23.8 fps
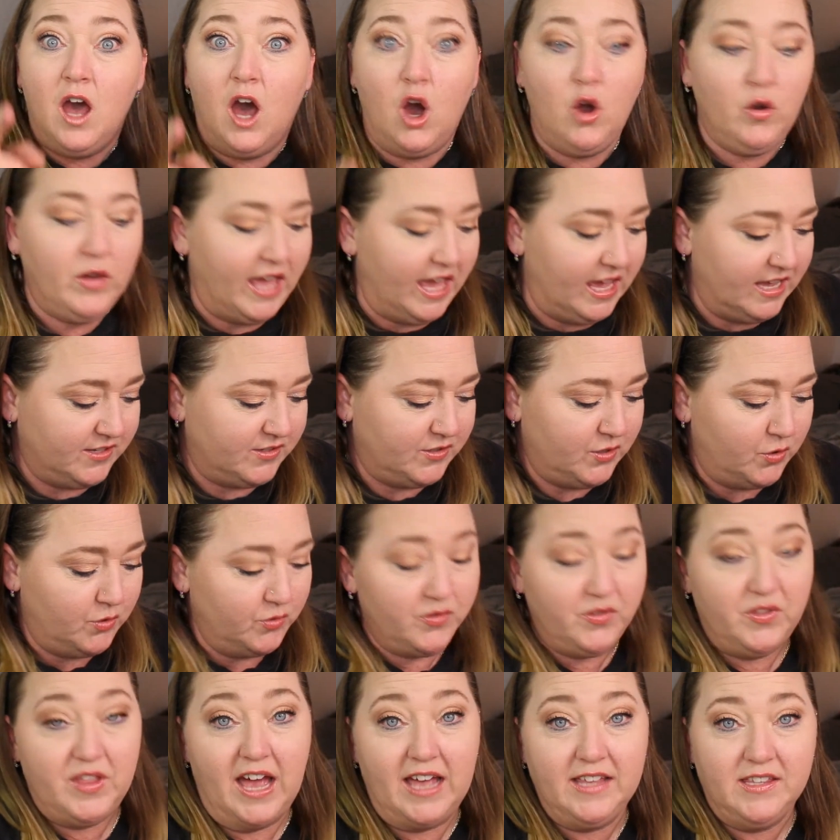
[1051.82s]
Okay, so
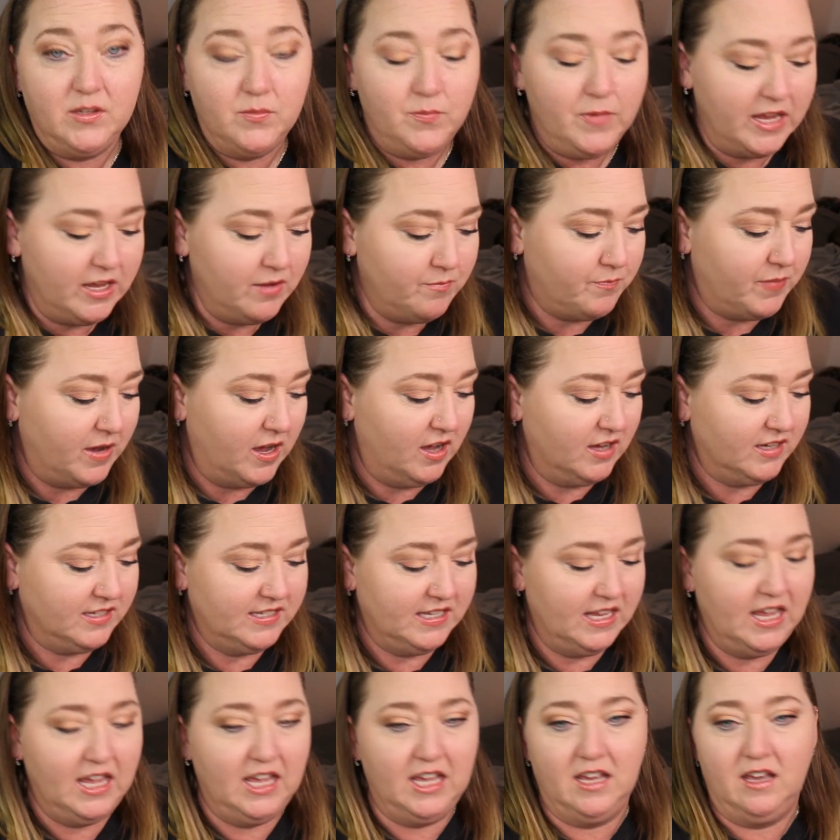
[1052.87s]
that's my
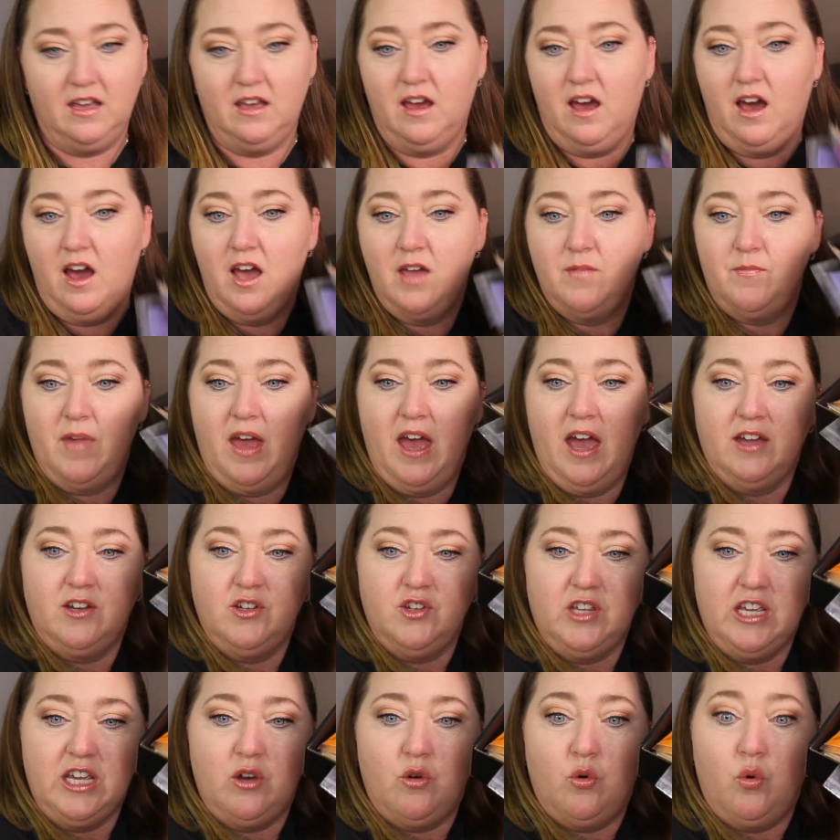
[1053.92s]
unboxing. I'm
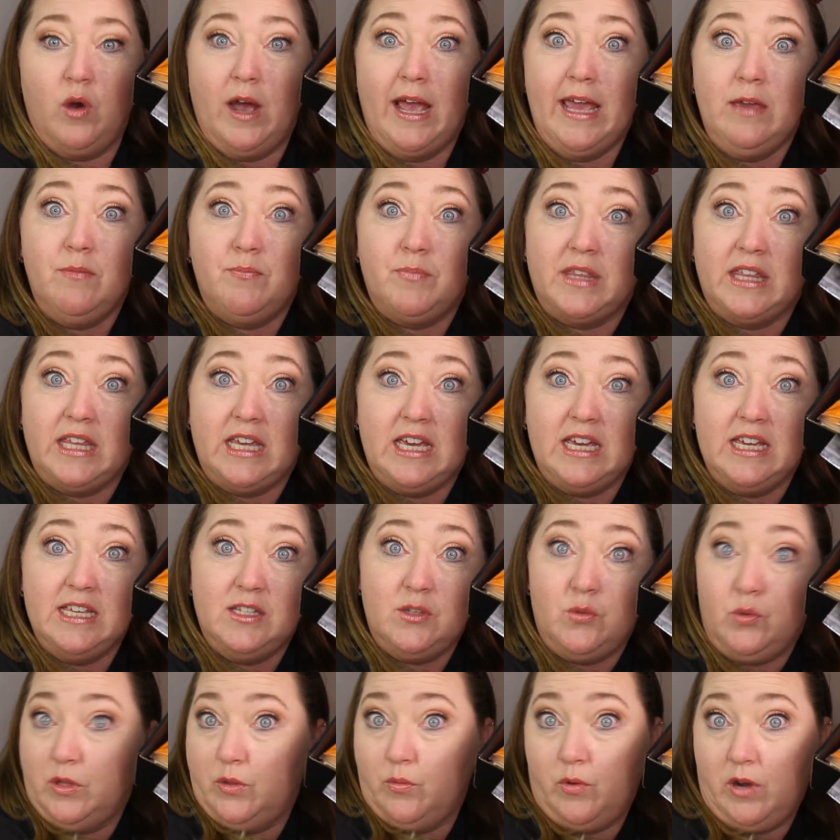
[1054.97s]
actually quite
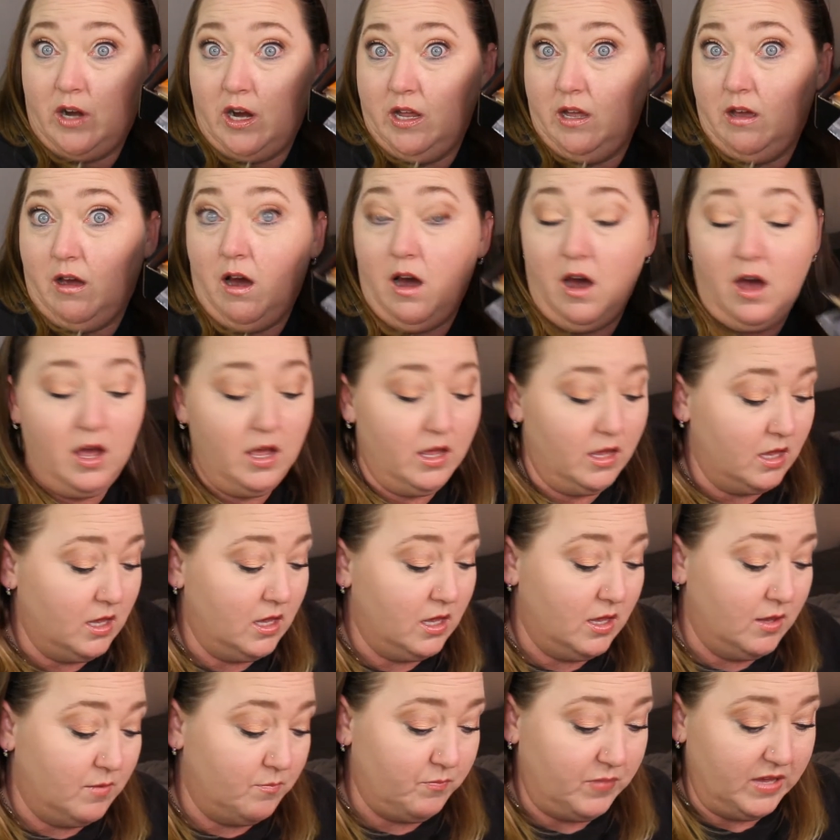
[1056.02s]
pleased with what I got
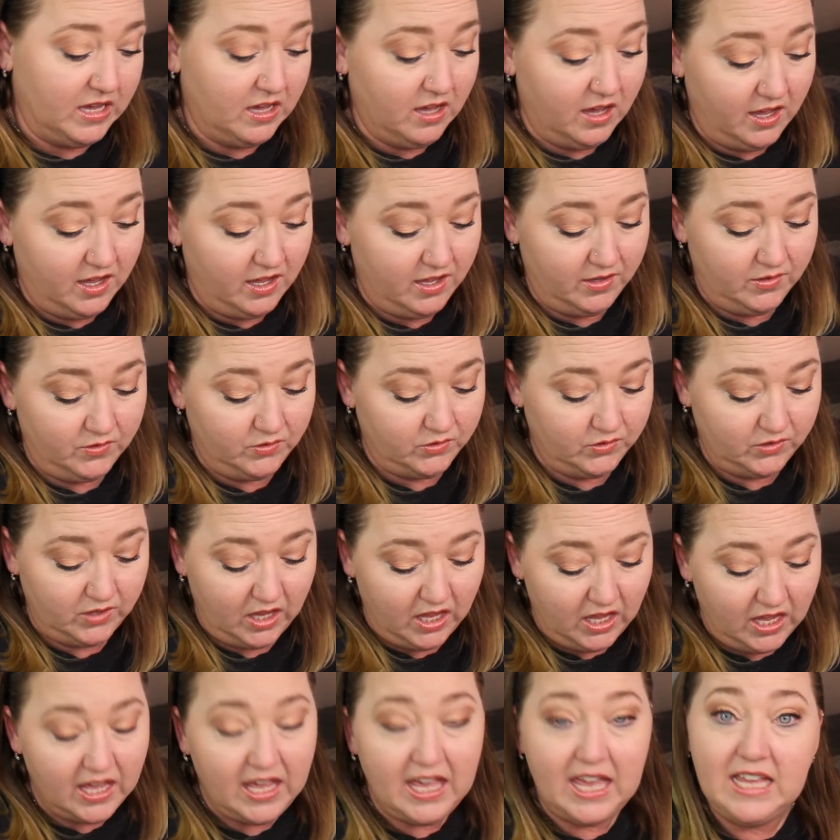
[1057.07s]
because
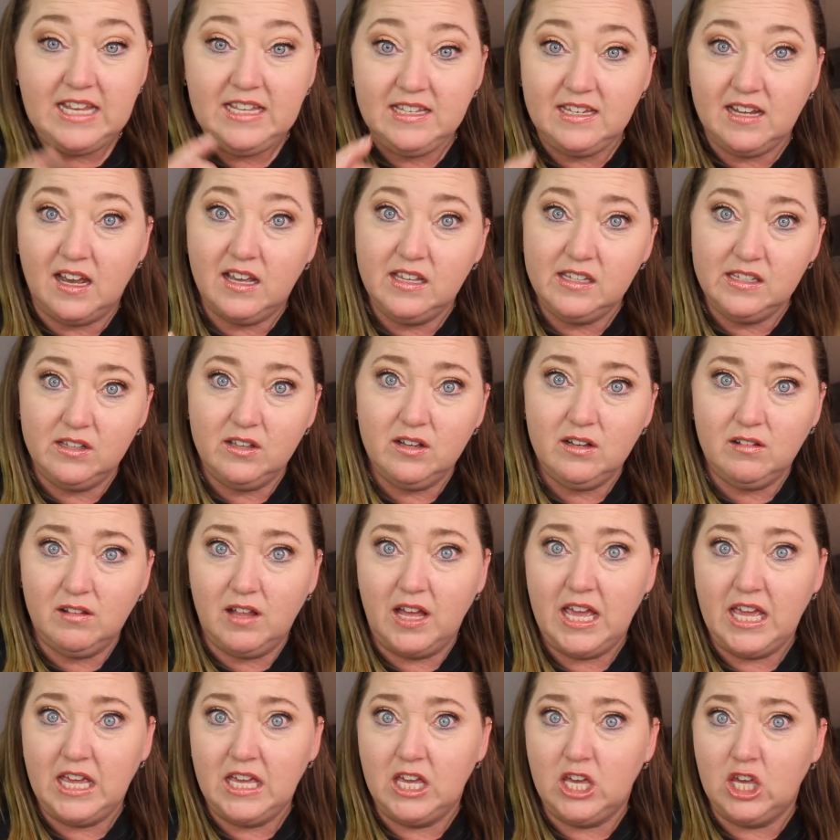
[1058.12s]
it does look
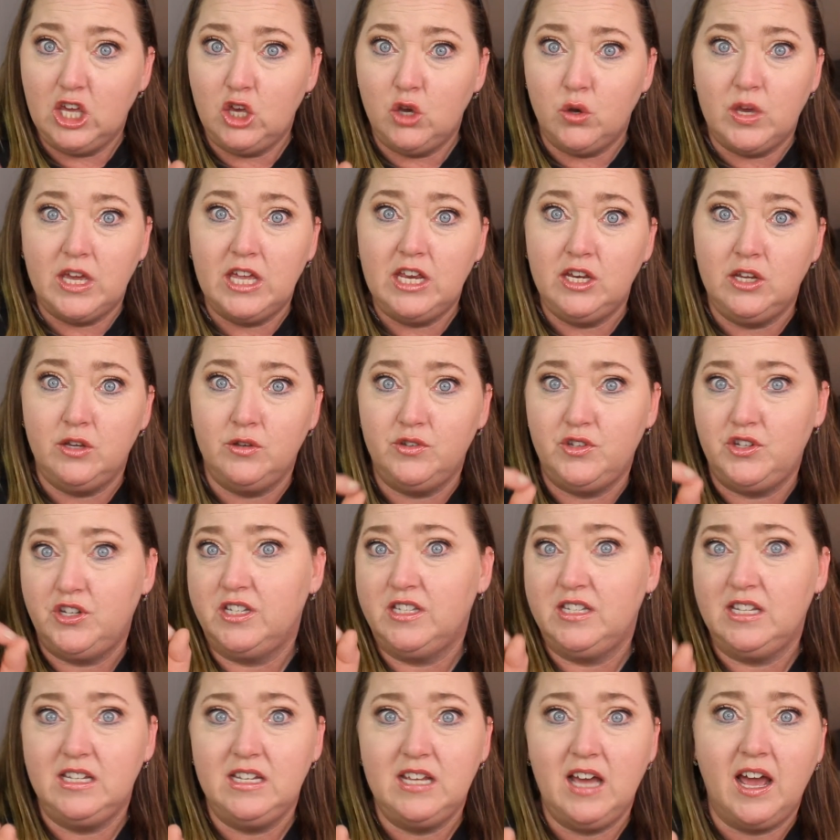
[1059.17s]
like you can use
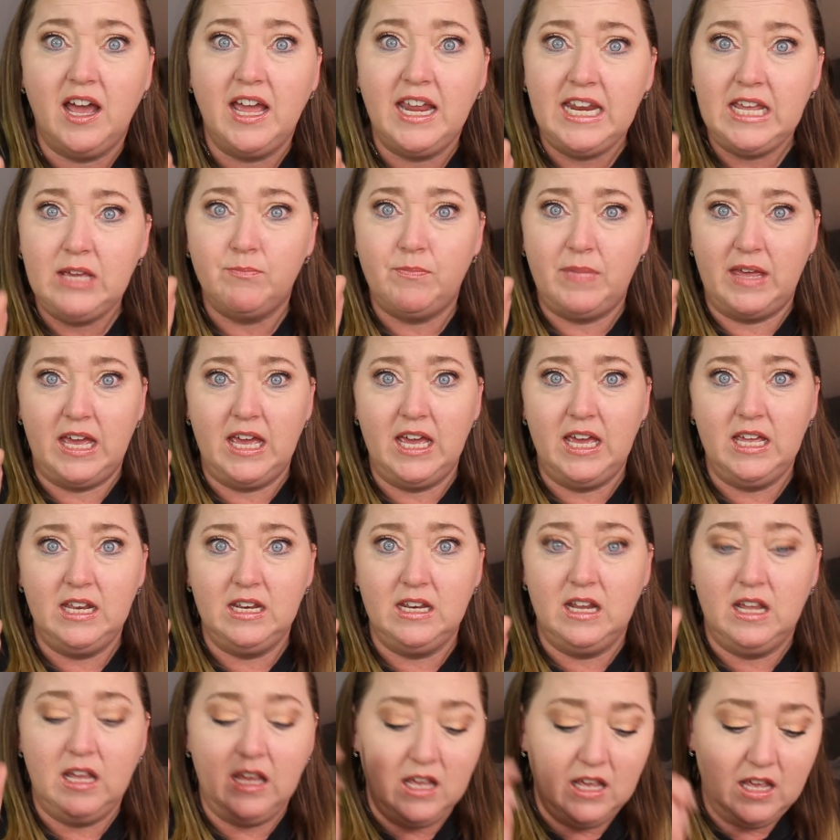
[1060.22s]
just a tiny bit
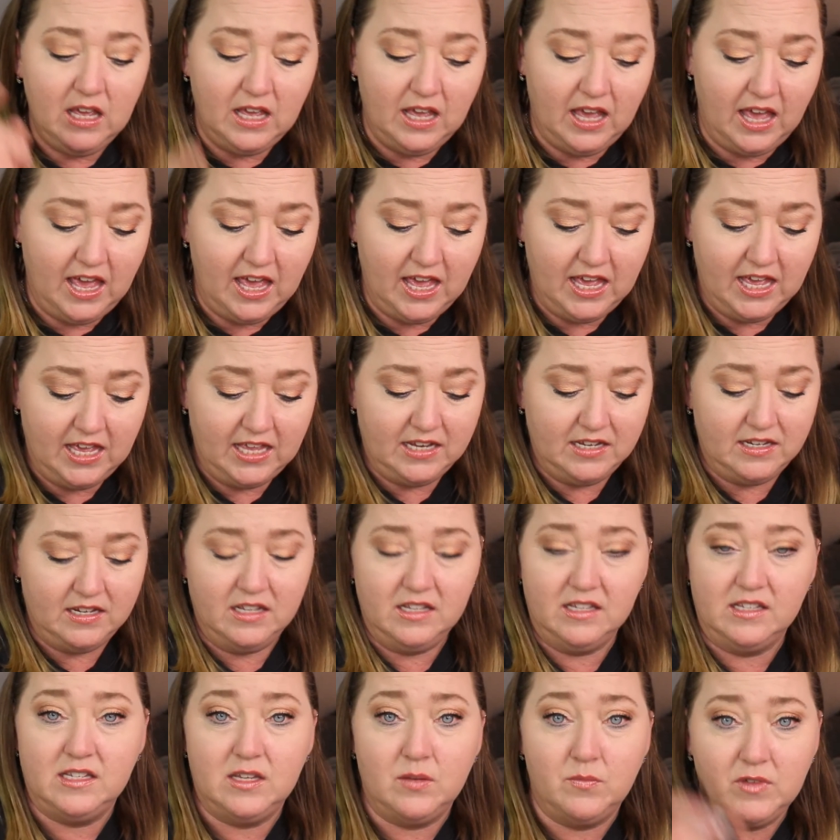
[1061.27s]
and
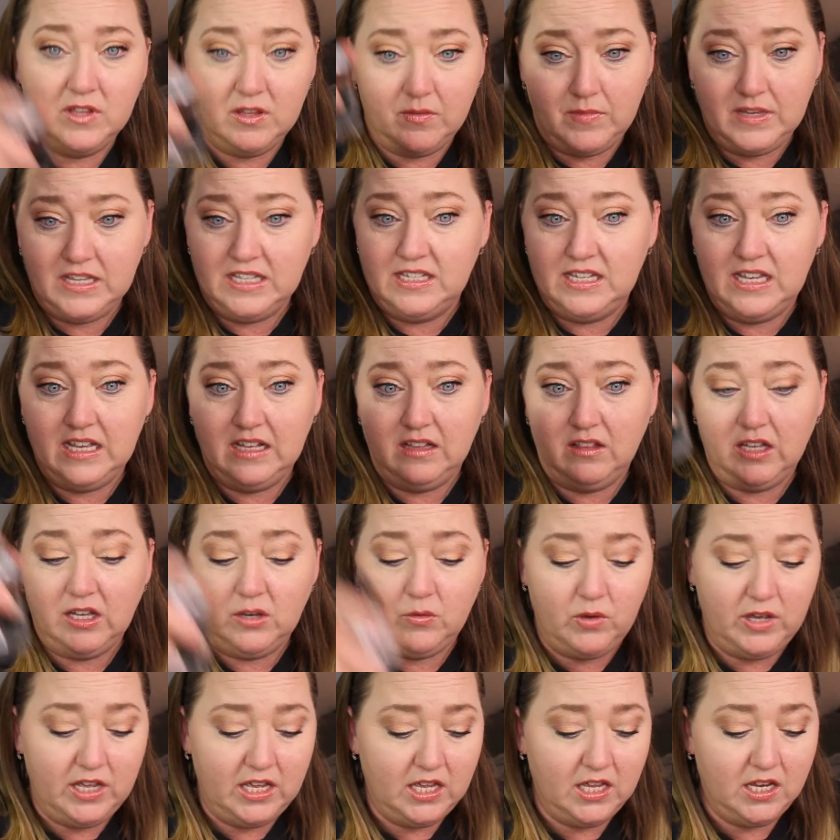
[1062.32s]
some of the mixing
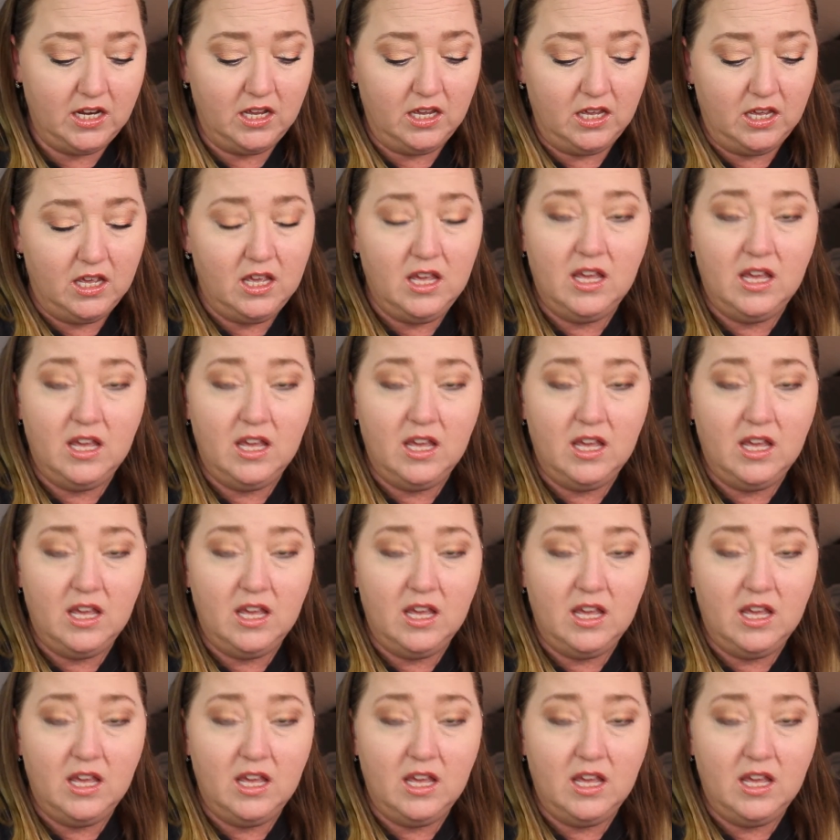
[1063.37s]
liquid